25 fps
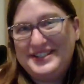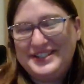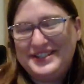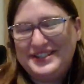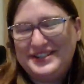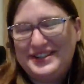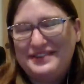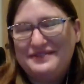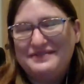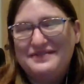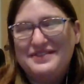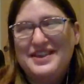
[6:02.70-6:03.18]

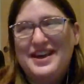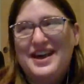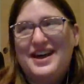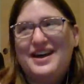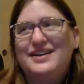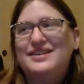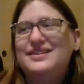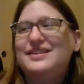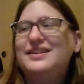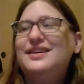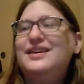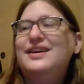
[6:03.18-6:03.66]
love
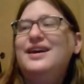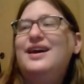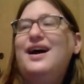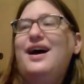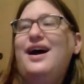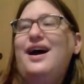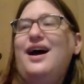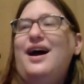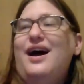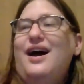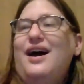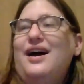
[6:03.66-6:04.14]
that.
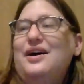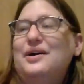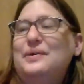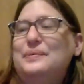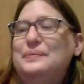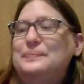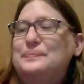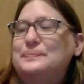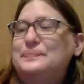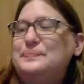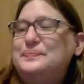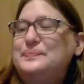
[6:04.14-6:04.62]

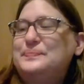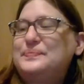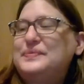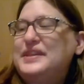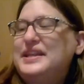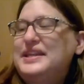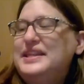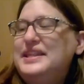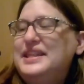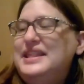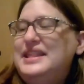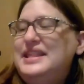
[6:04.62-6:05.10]

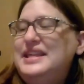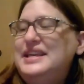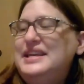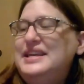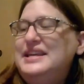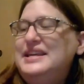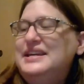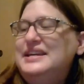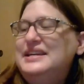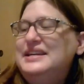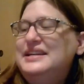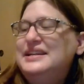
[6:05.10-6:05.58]

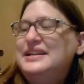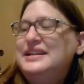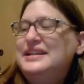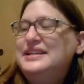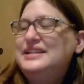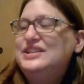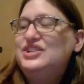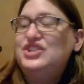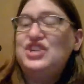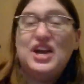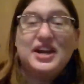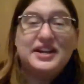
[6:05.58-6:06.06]
The
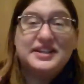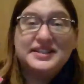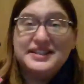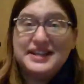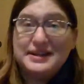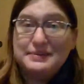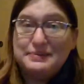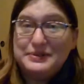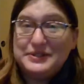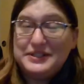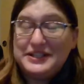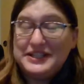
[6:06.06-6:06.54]
Jack
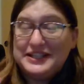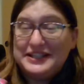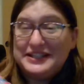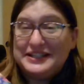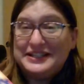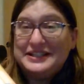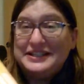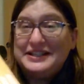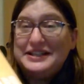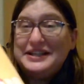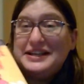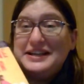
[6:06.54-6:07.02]

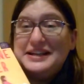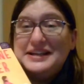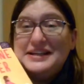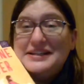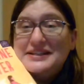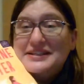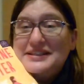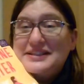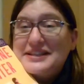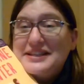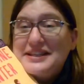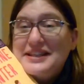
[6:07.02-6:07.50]
Stapleton
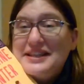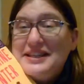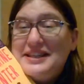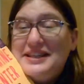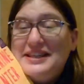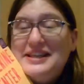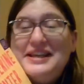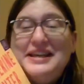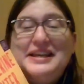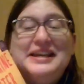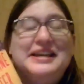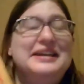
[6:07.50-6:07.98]
is
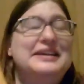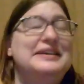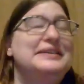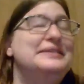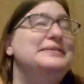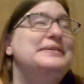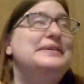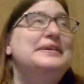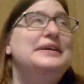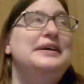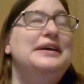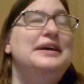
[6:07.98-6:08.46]
the
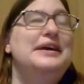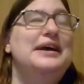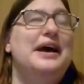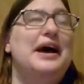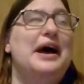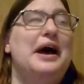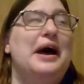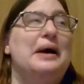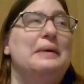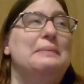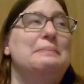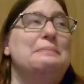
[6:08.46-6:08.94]

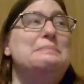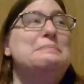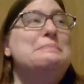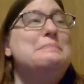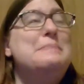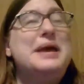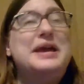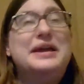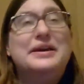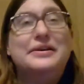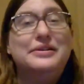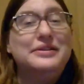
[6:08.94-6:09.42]

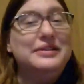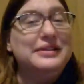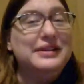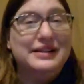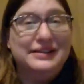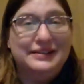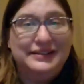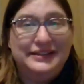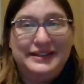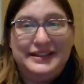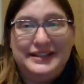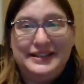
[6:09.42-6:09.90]
male
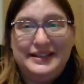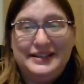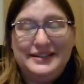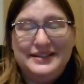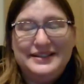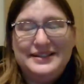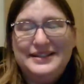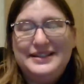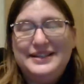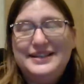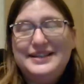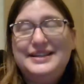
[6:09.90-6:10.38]
lead.
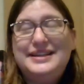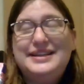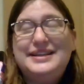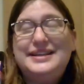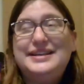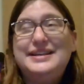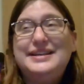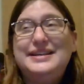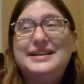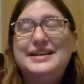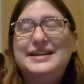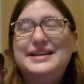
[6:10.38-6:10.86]

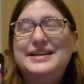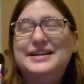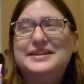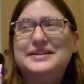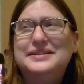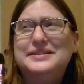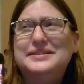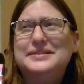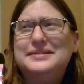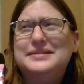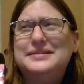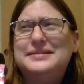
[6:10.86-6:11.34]
He
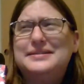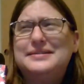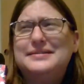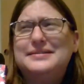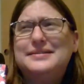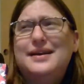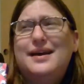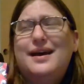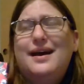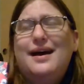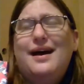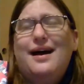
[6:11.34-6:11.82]
is,
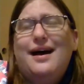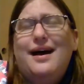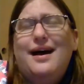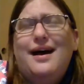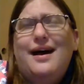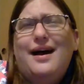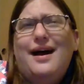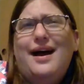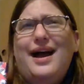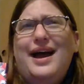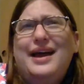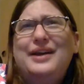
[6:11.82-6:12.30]

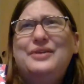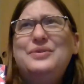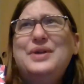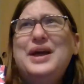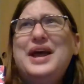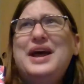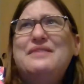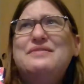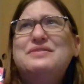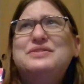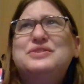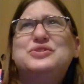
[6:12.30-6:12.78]
I don't
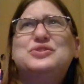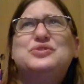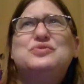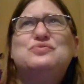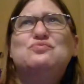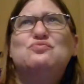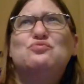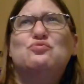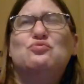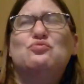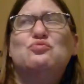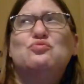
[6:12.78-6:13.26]
have a
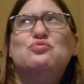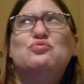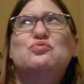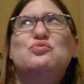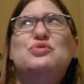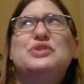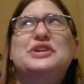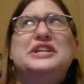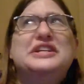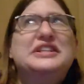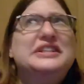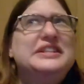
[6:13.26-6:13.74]

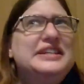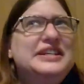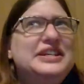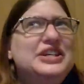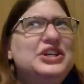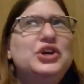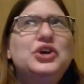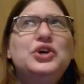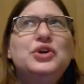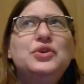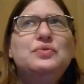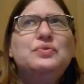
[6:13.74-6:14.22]
really
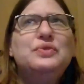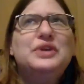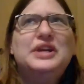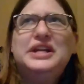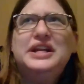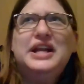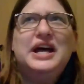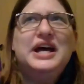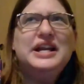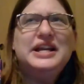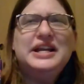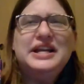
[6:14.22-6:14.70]
good read
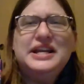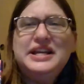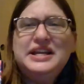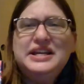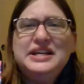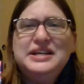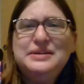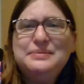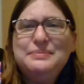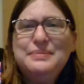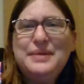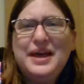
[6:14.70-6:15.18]
on
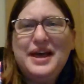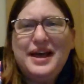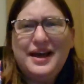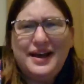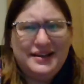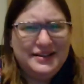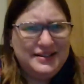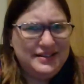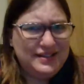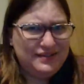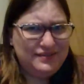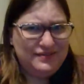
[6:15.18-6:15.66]
him
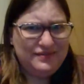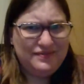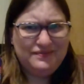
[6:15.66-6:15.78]
as